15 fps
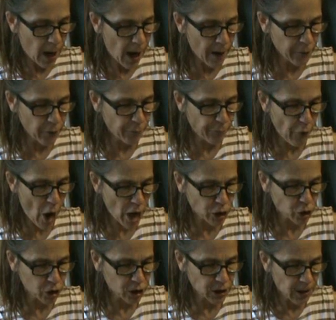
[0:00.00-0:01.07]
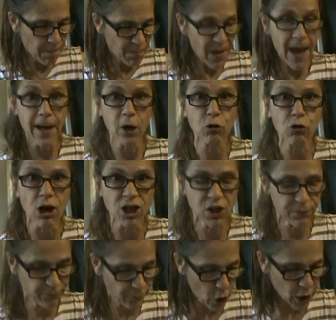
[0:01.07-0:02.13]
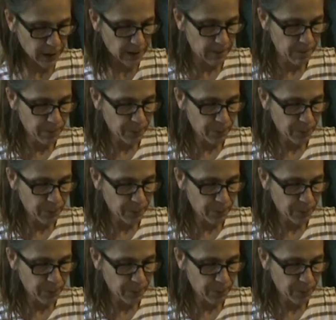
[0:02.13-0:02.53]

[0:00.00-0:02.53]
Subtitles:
other fractures, and a crushed foot.